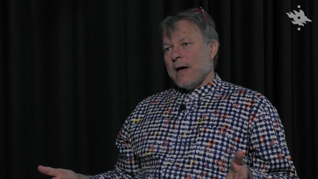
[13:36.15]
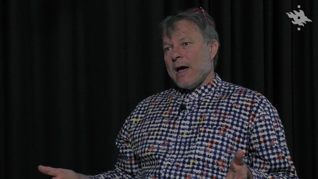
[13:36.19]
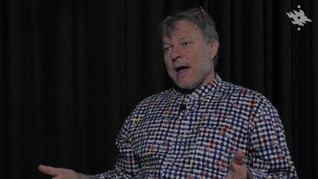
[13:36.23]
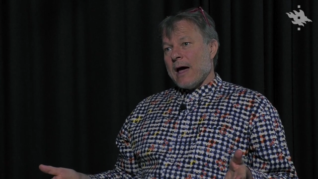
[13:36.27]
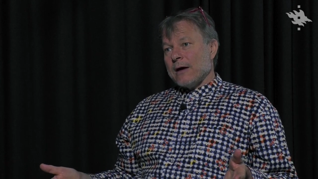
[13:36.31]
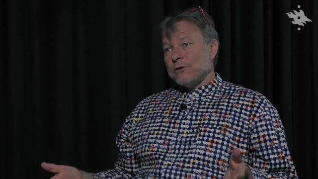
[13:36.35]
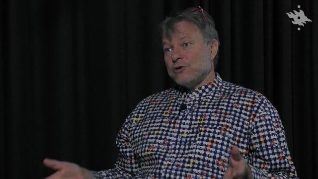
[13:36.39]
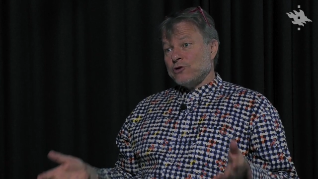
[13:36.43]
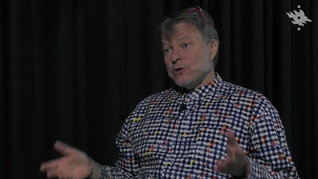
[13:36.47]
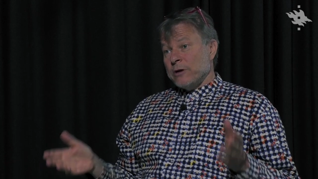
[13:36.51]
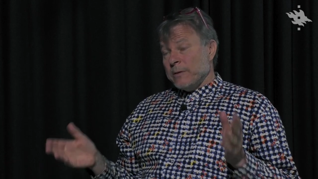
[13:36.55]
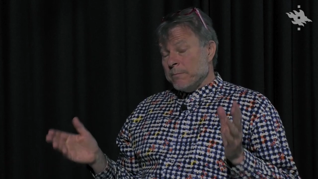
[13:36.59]

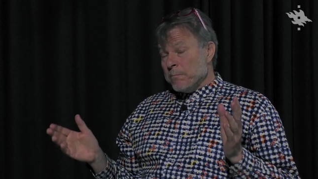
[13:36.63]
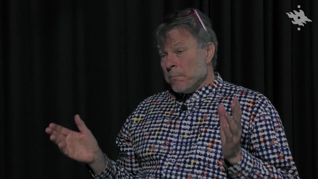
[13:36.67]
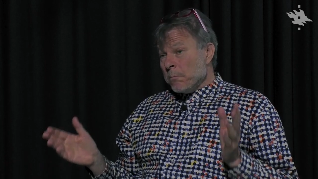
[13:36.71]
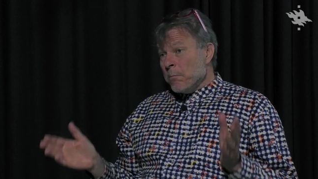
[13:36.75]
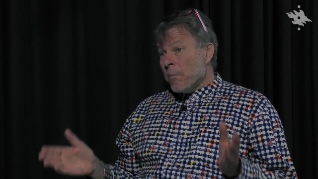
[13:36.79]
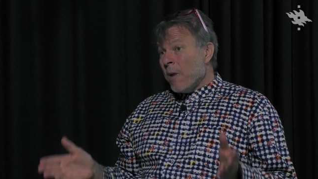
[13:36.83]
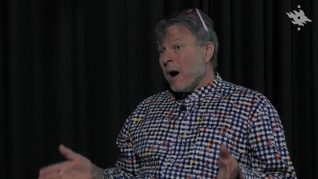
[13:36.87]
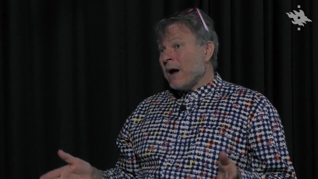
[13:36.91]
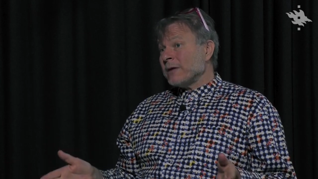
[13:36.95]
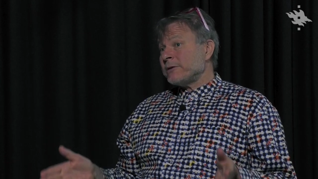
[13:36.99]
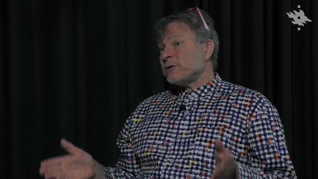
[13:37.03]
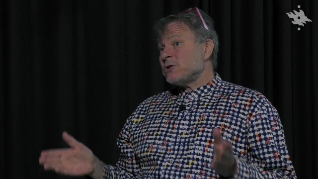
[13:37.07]
actually
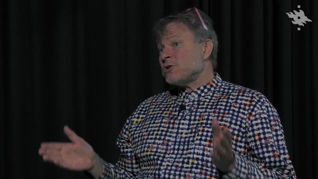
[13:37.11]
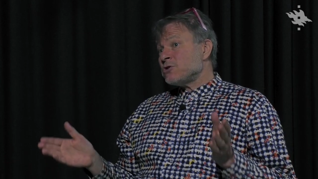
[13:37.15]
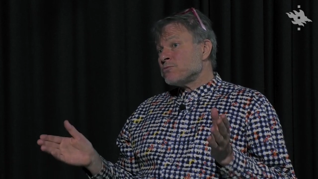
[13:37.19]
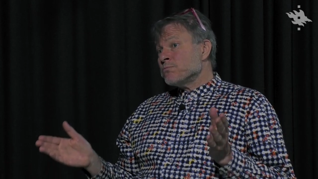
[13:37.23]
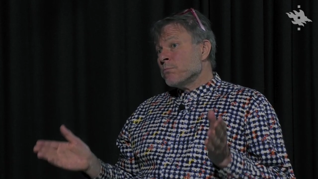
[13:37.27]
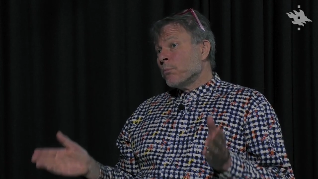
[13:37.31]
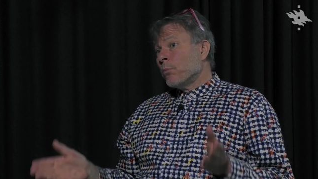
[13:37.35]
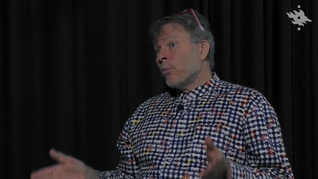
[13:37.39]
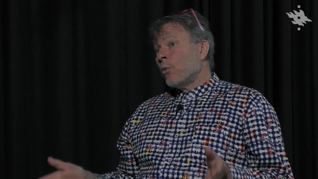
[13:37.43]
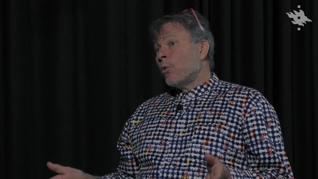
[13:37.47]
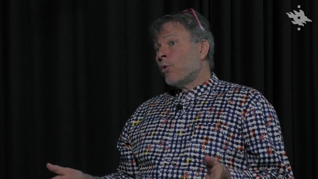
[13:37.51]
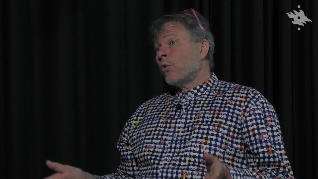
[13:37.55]
much
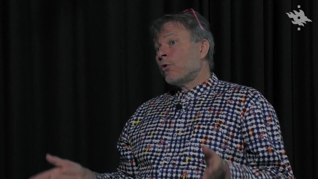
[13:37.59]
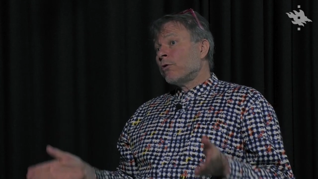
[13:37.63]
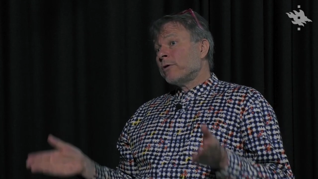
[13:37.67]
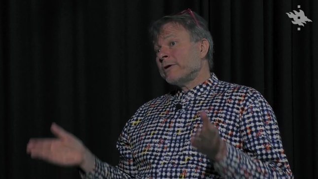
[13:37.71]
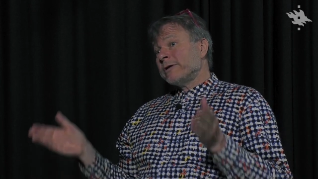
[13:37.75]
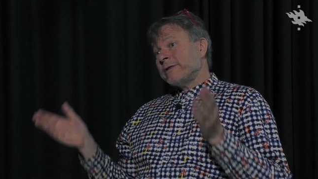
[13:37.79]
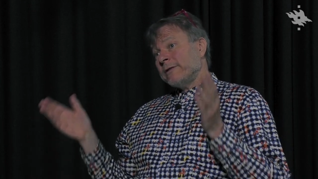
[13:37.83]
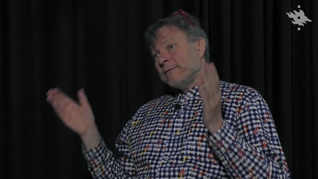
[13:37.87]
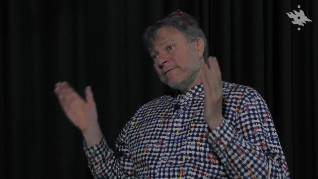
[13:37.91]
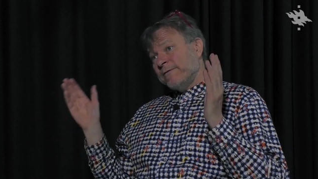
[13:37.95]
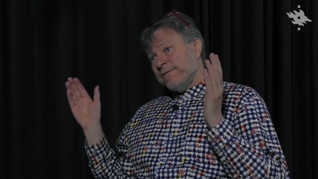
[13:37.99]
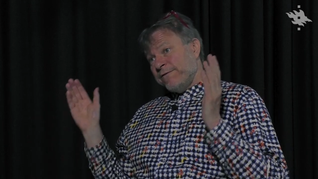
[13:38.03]
more
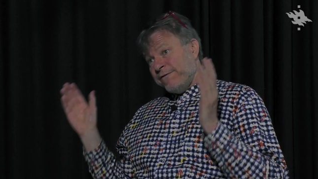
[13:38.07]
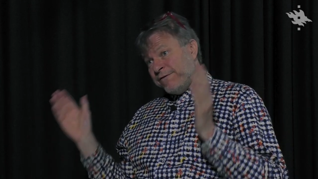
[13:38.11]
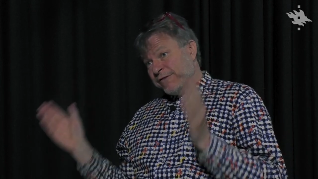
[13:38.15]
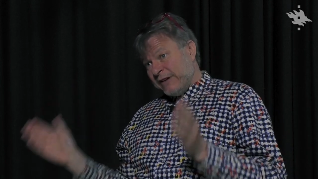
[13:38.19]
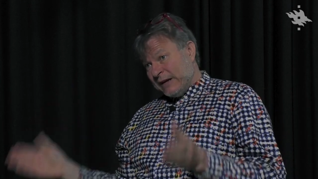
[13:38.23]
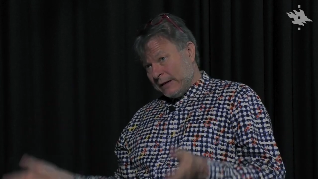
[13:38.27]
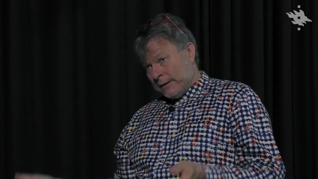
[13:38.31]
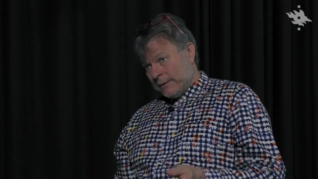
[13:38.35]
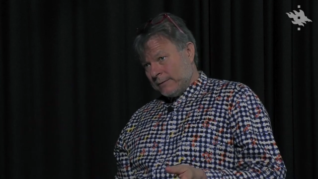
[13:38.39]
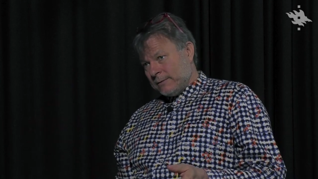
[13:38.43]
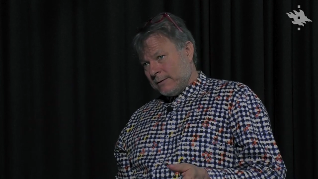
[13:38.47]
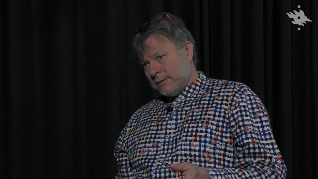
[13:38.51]
than
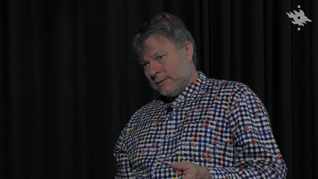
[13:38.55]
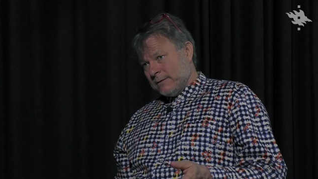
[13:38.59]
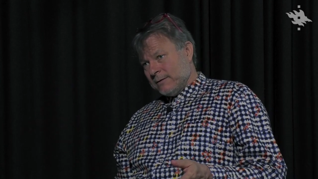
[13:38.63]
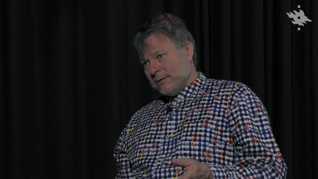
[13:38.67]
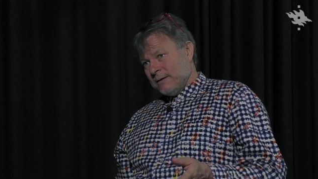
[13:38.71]
Finland.